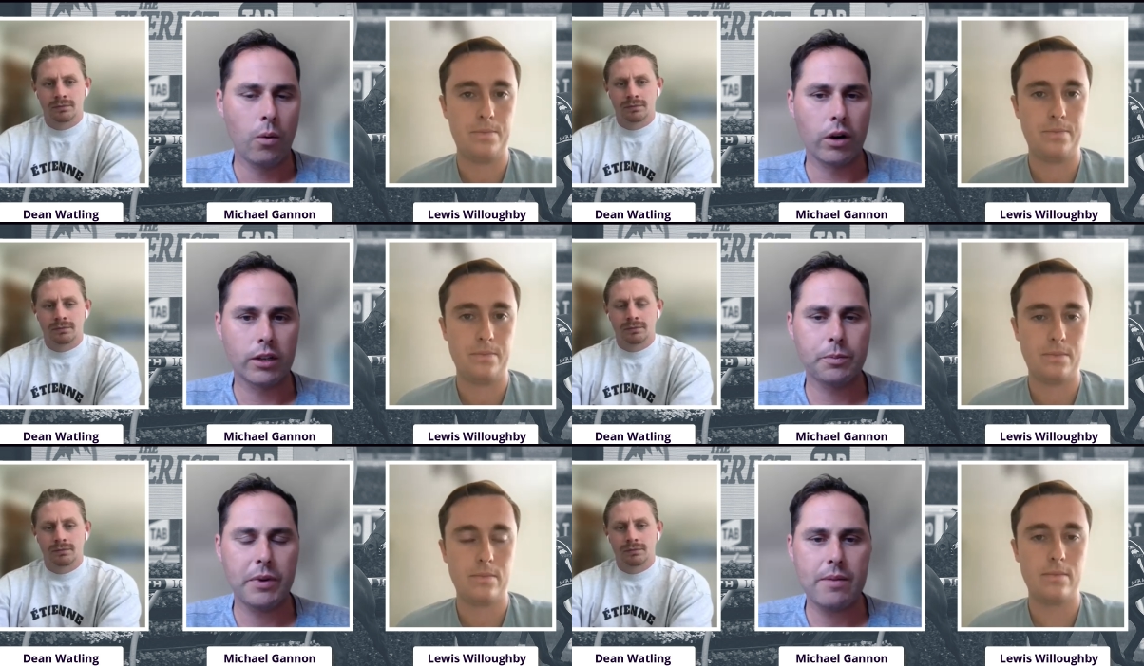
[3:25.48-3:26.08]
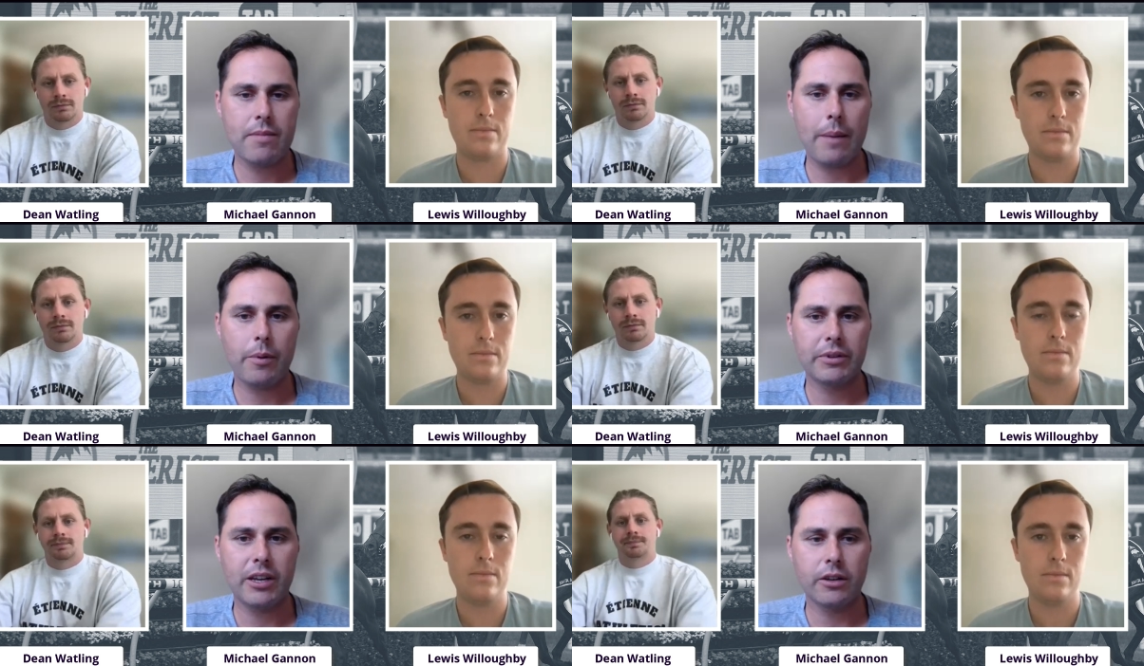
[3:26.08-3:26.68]
Speaker 1: what a speed map,
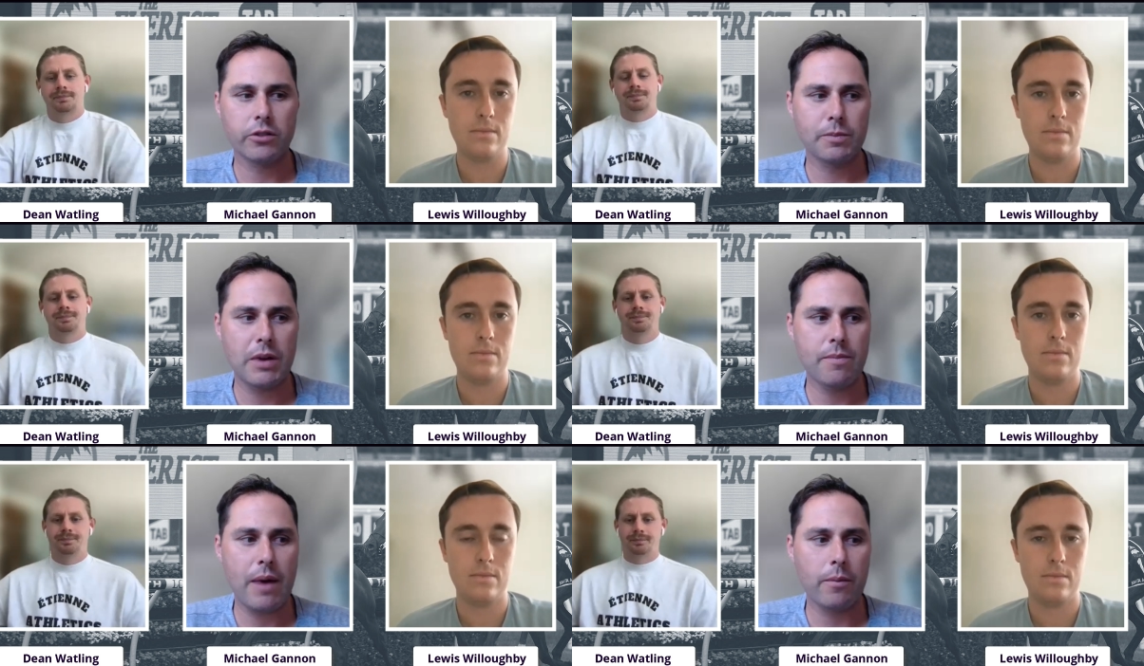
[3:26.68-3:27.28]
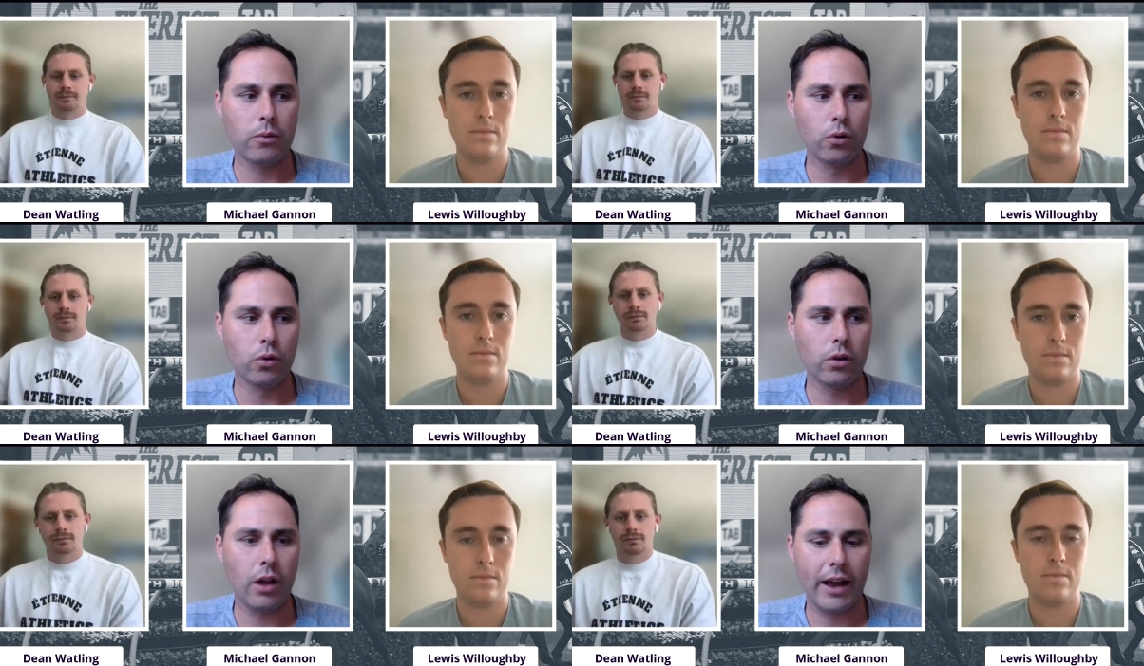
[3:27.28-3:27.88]
a potential speed map will
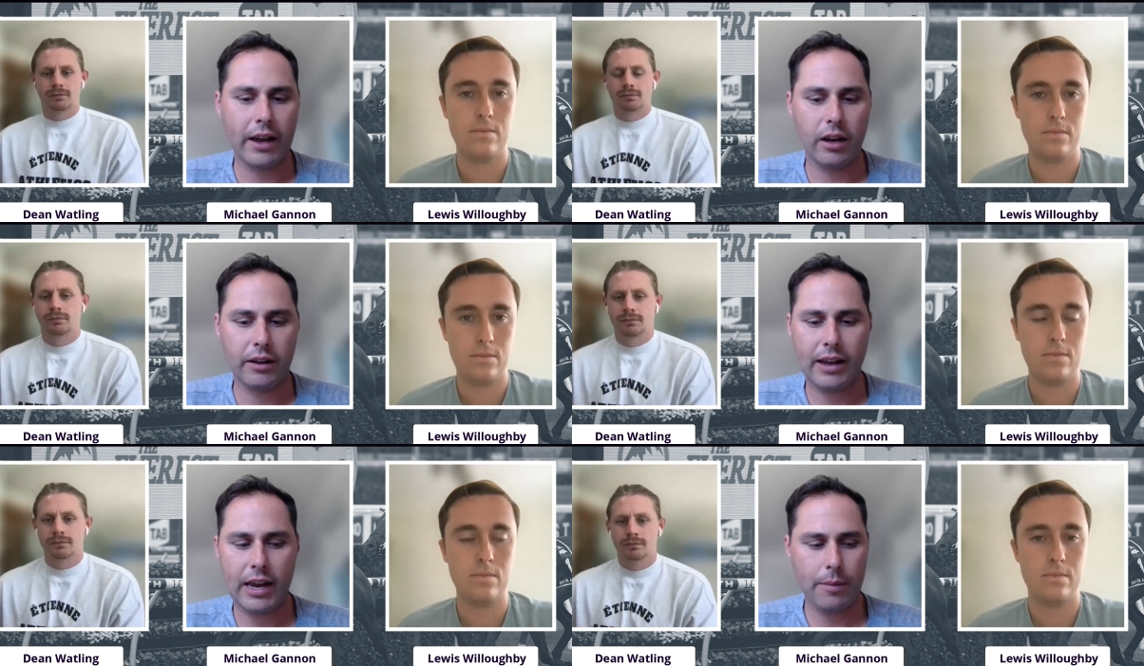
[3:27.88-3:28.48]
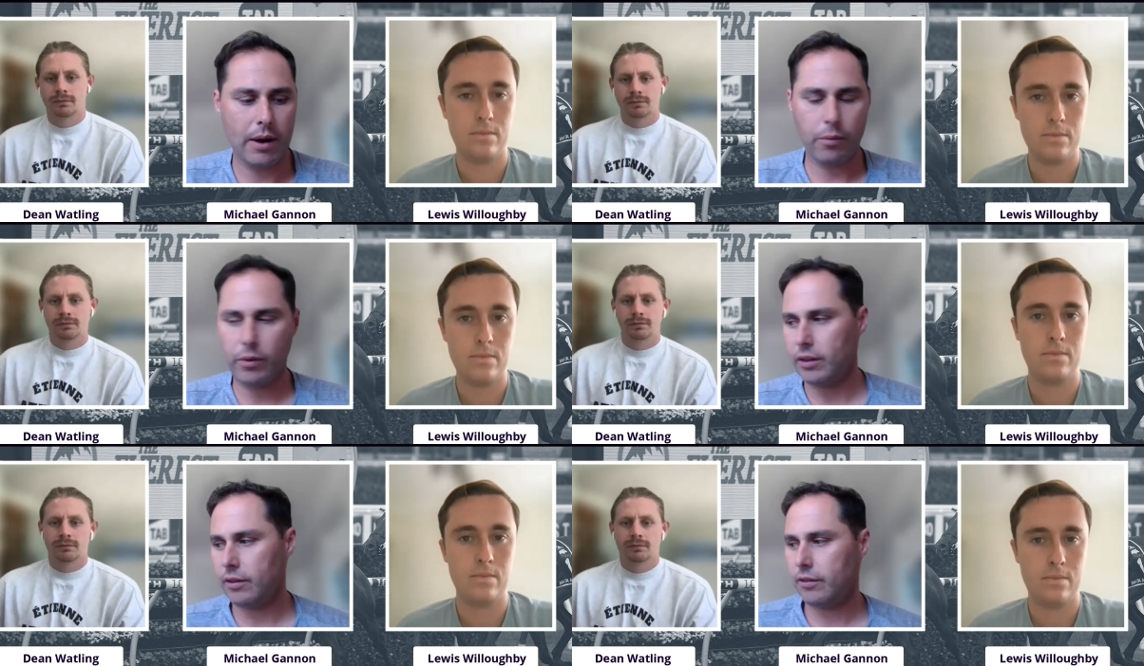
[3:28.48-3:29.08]
look like. And I came up
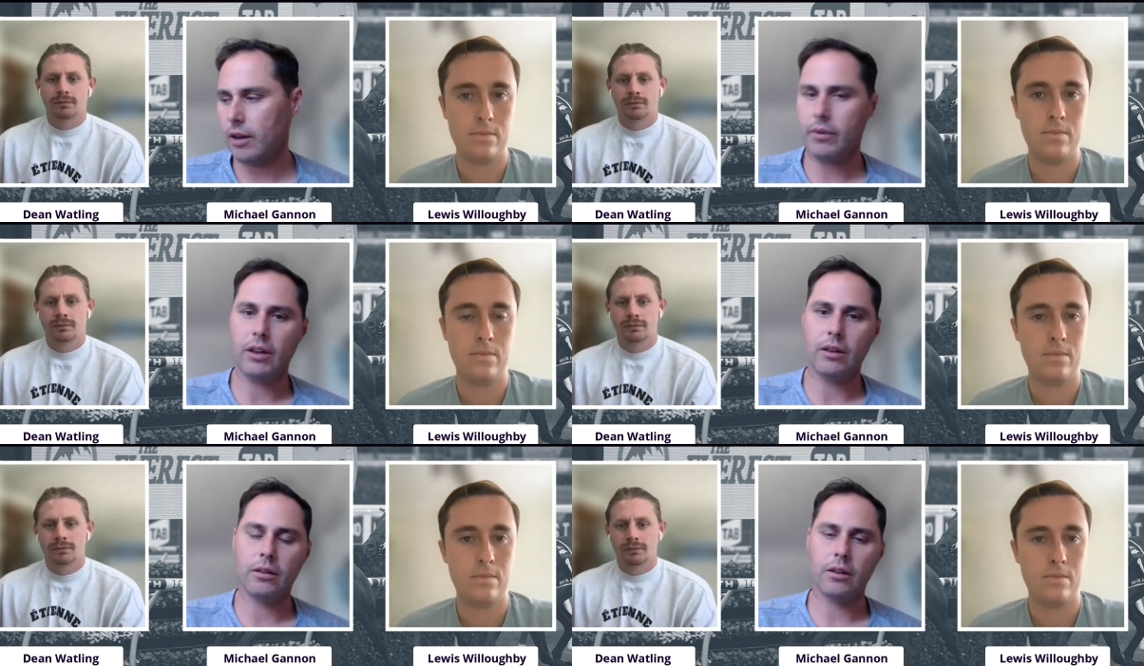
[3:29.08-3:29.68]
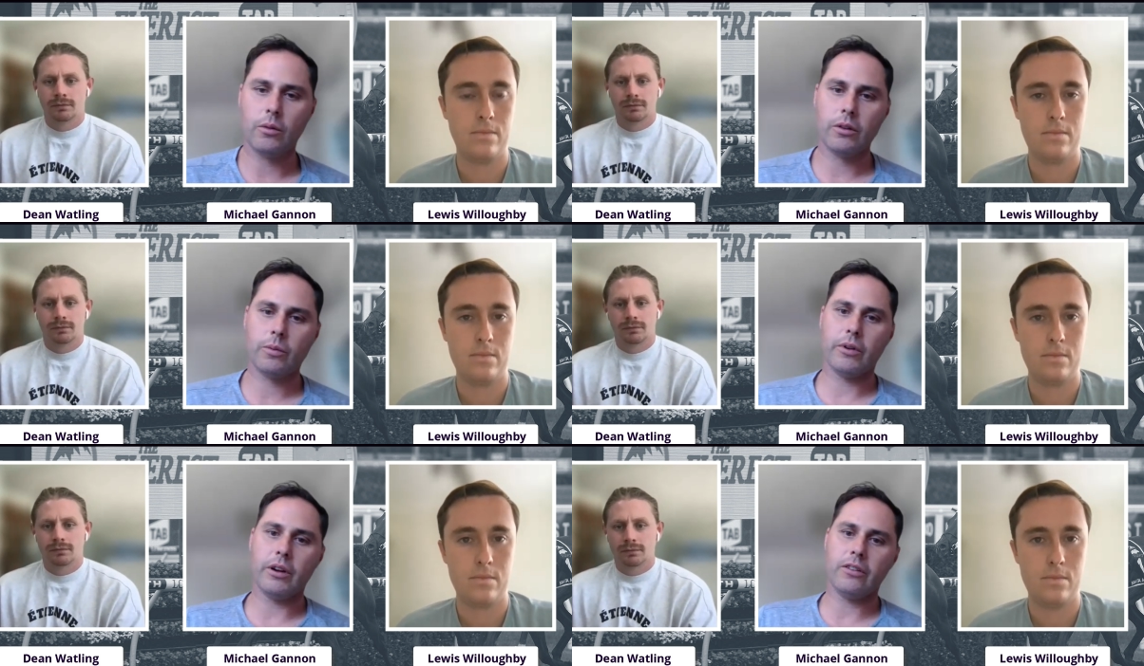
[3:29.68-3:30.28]
with something that was
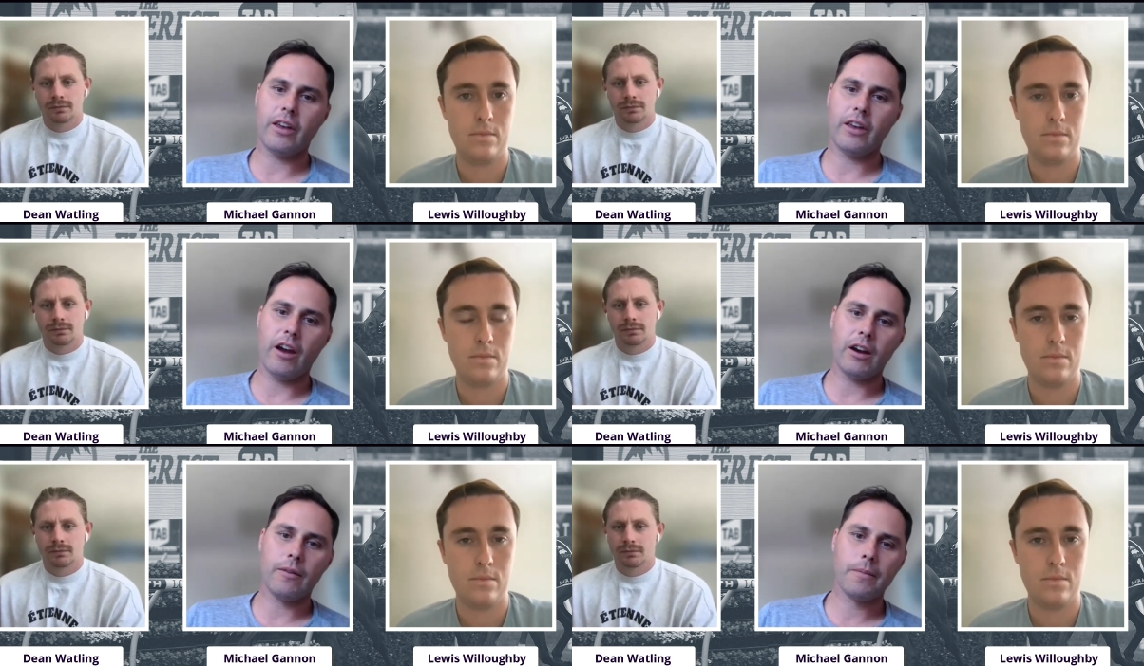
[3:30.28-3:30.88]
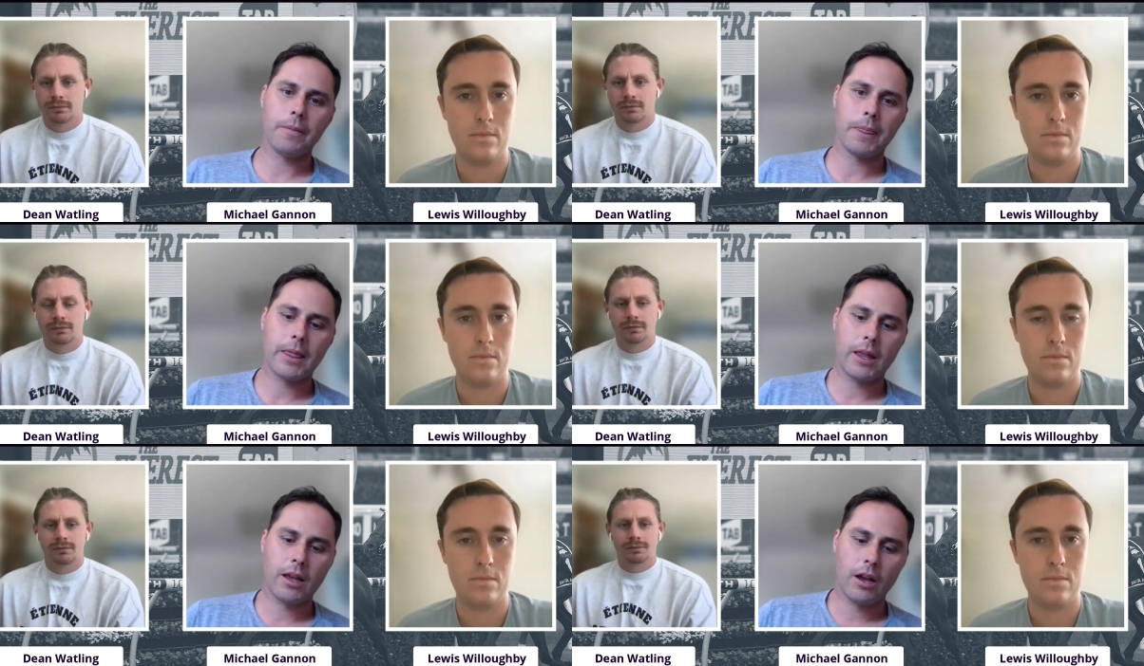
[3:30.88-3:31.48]
pretty scary.
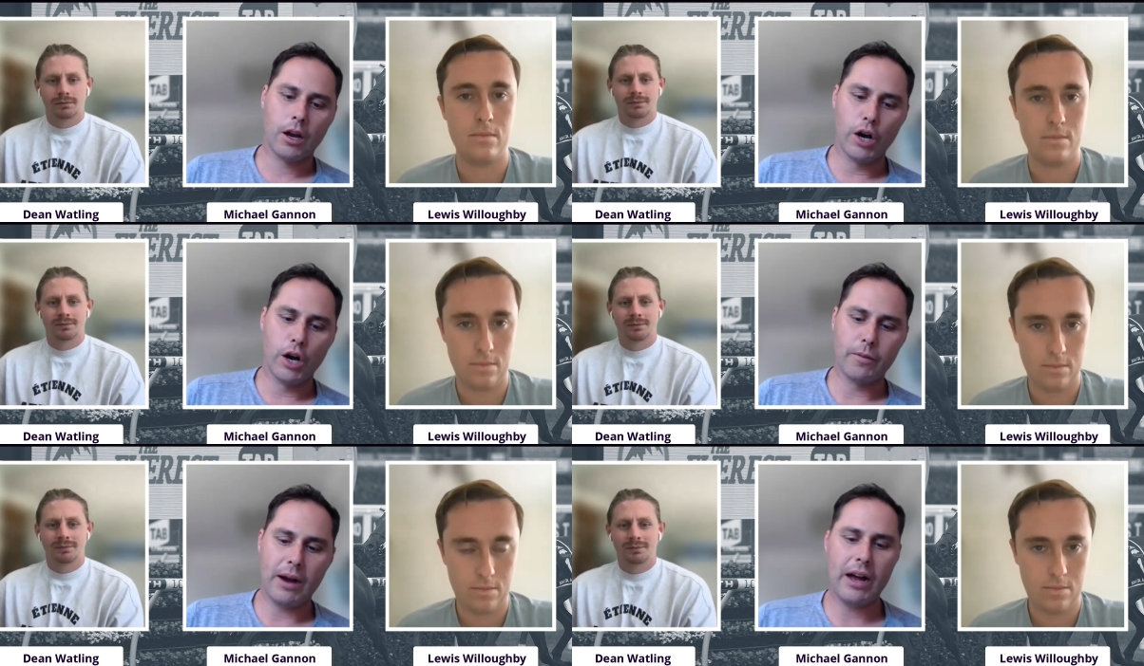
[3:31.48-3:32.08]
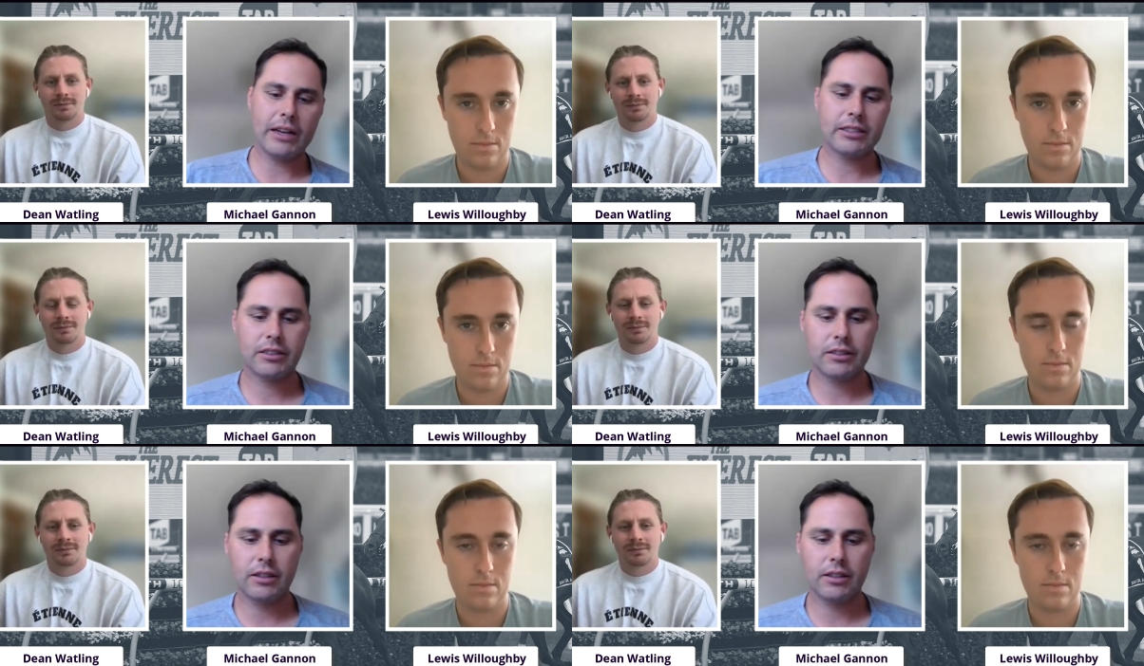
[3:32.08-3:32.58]
Overpass,